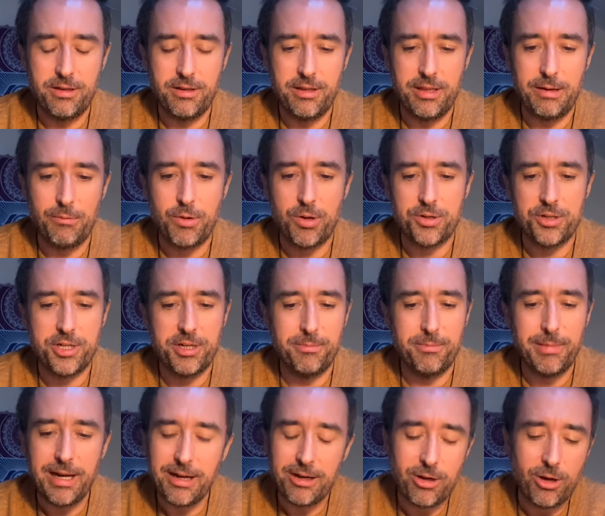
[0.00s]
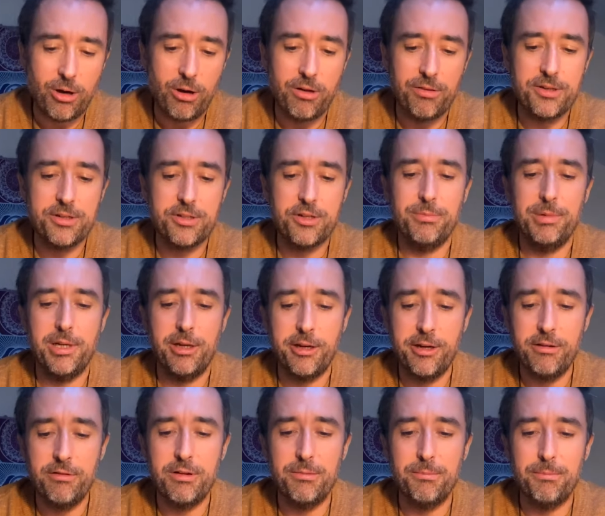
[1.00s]
that wants you back, or this could be a
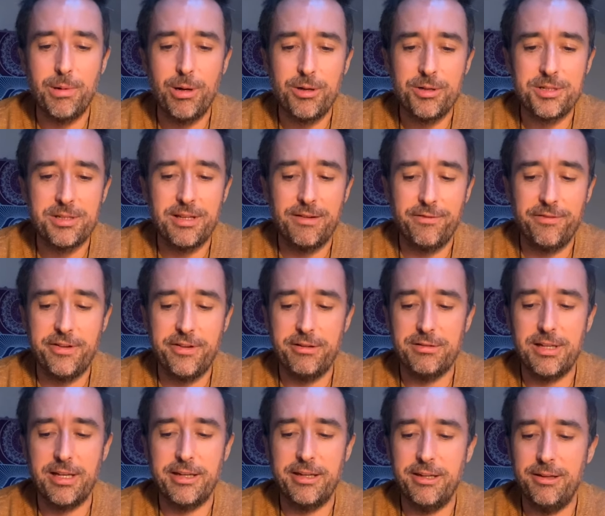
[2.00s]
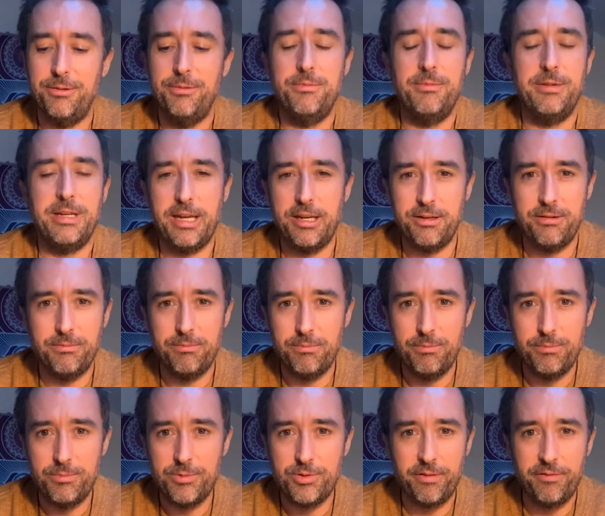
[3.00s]
current boss that feels like you're getting
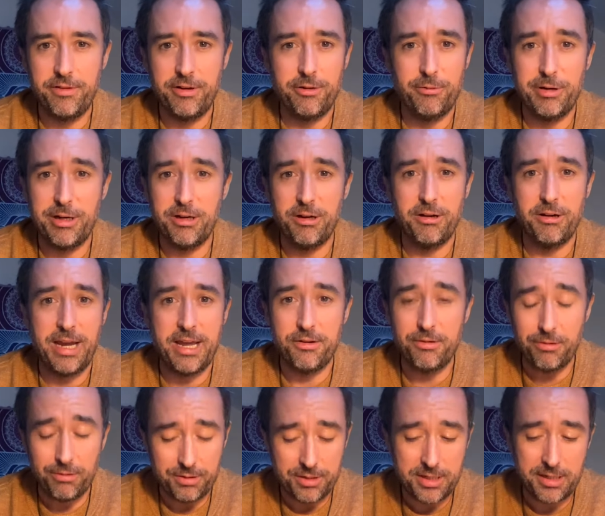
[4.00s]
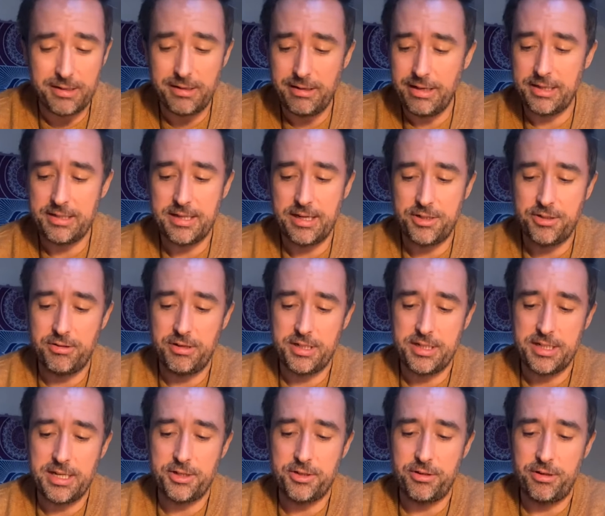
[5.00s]
drifted away or headhunted, etc.,
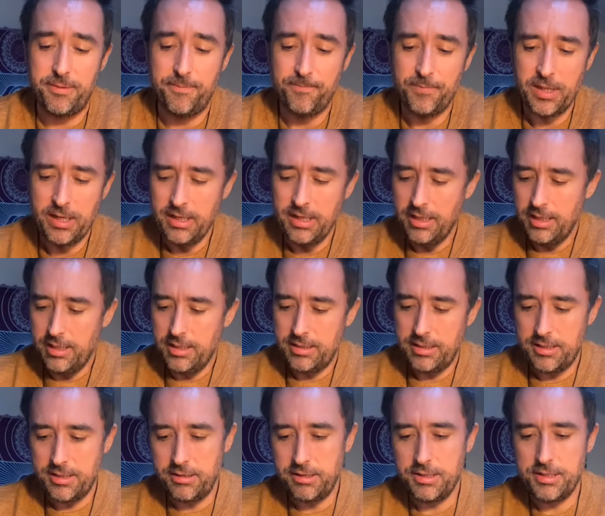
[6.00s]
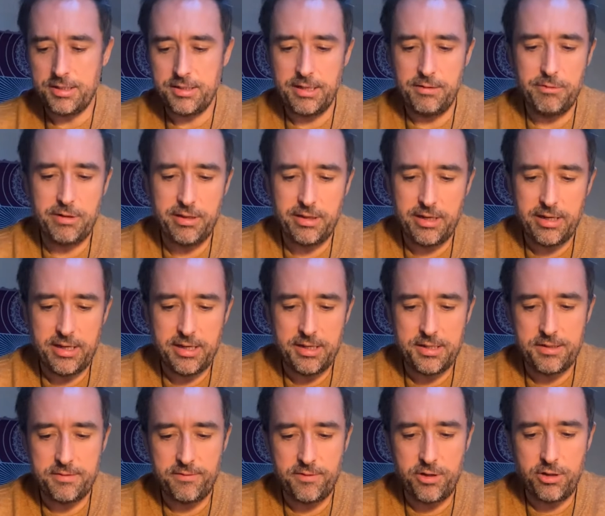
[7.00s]
etc. So let's see where the
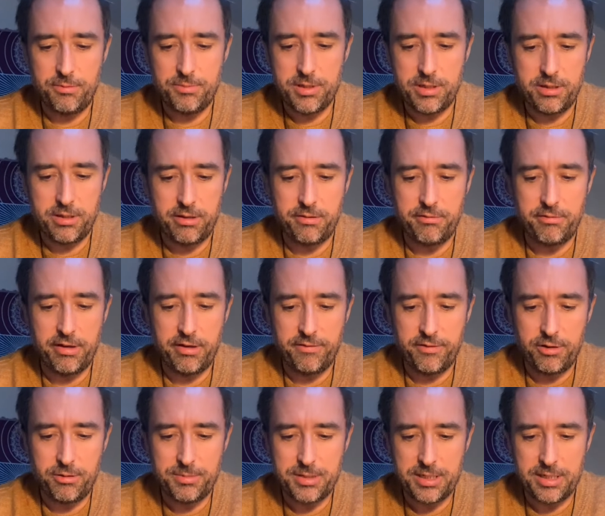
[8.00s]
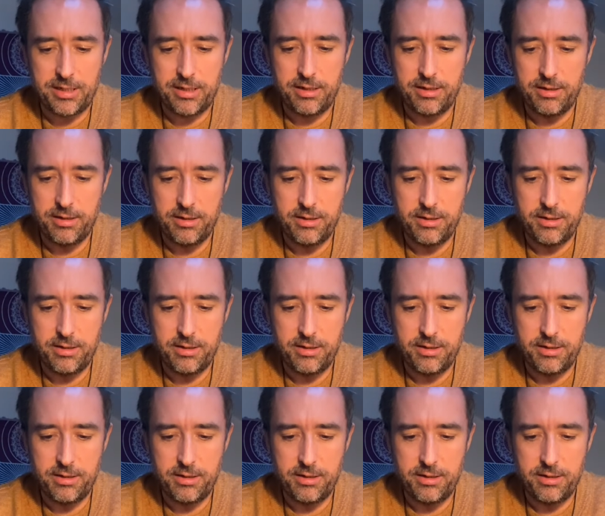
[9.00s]
Ace of Cups and the Three of Cups are.